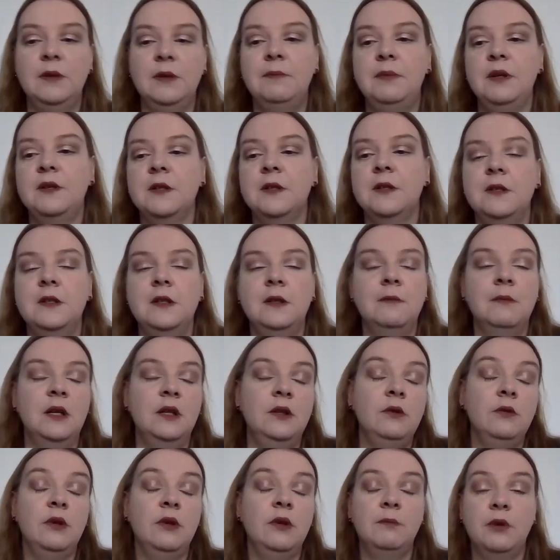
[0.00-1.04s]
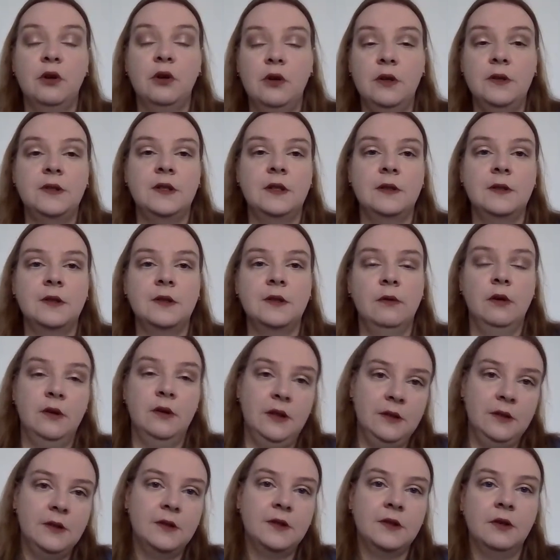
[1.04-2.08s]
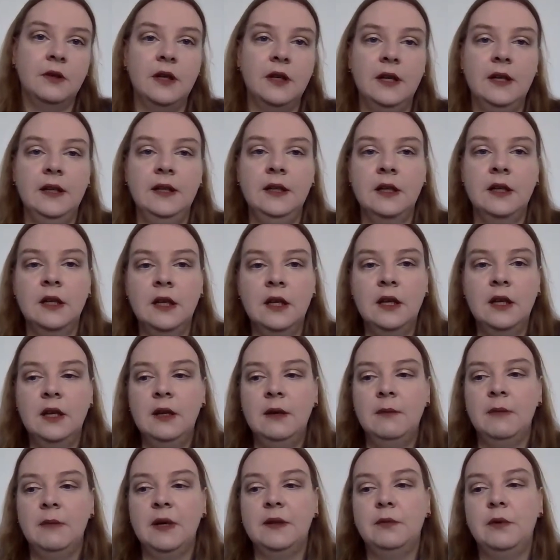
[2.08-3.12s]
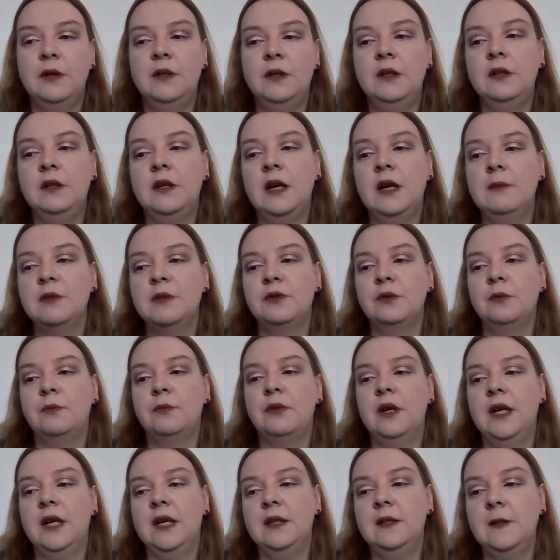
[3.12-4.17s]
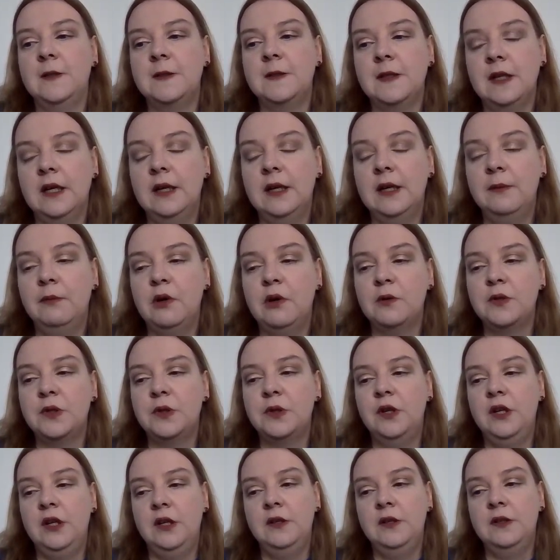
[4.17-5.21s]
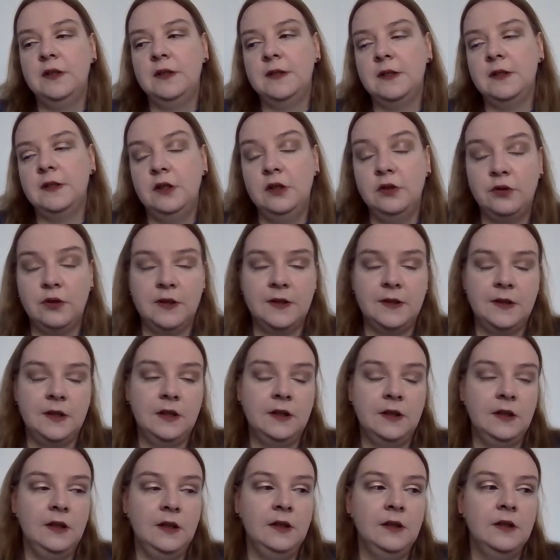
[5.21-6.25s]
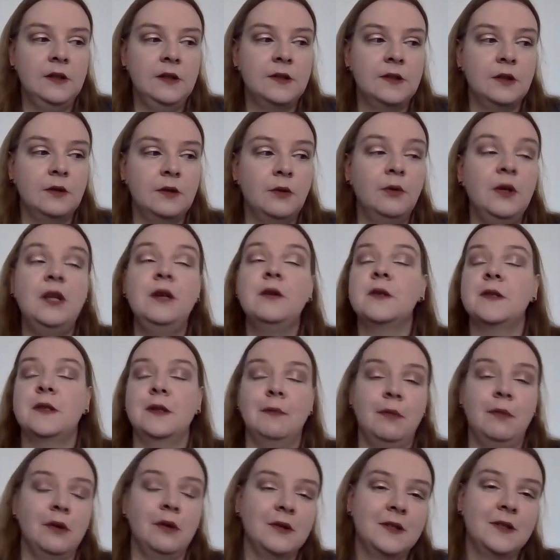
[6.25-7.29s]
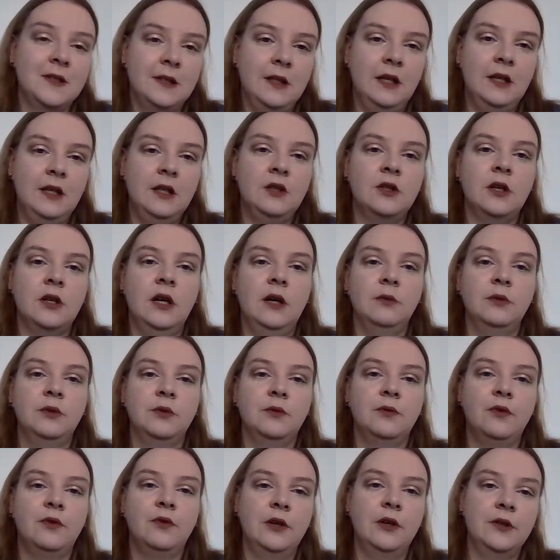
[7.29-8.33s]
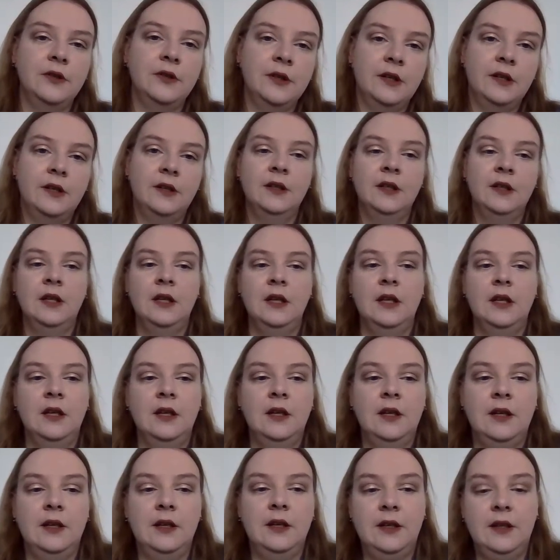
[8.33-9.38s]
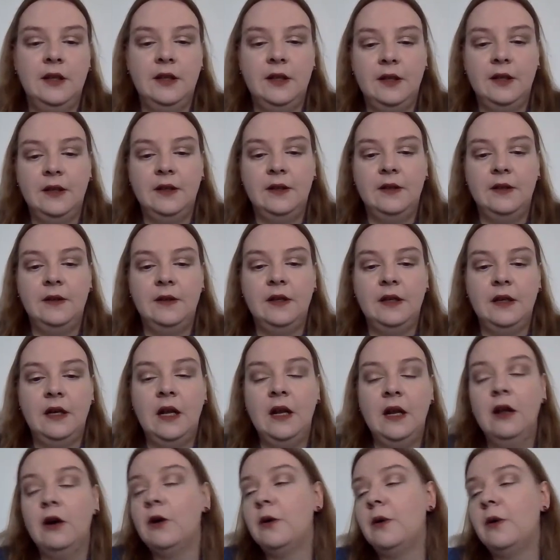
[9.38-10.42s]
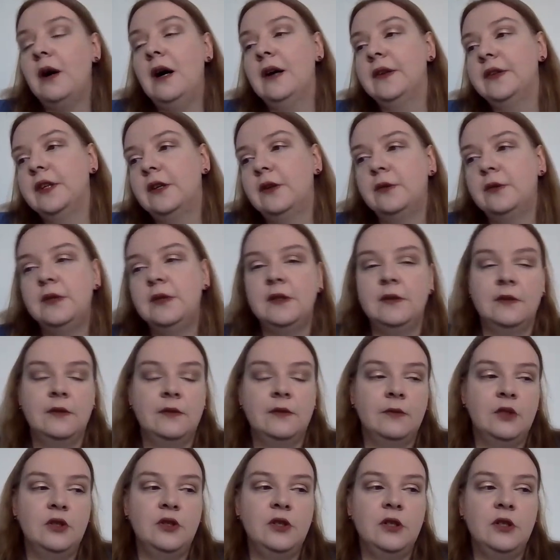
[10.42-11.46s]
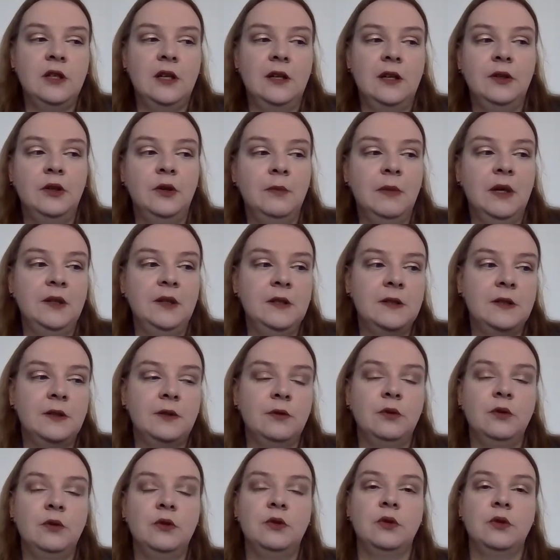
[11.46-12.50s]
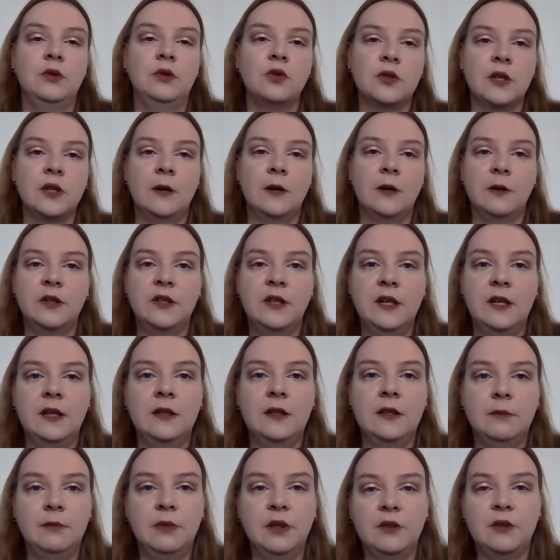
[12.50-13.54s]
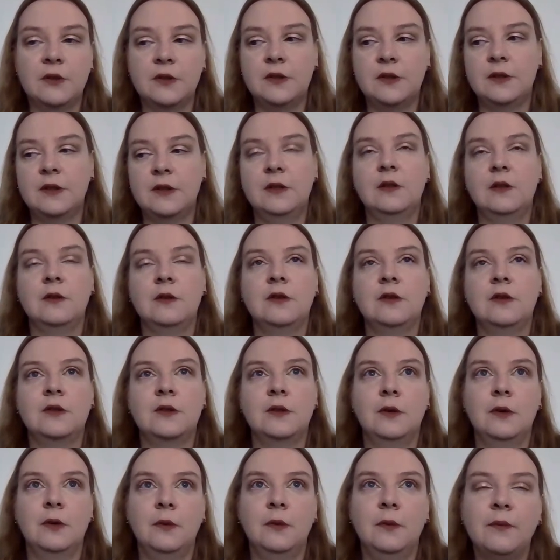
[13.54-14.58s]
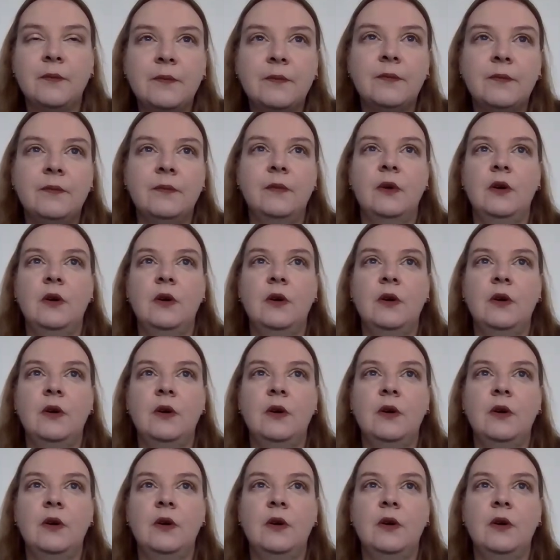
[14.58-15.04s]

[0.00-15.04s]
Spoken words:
repeated in many reports and so on, and it's okay. But when it comes to practice, I'm also interested in this reusable stage, how to further allow other digital humanists to use our data, because it's not so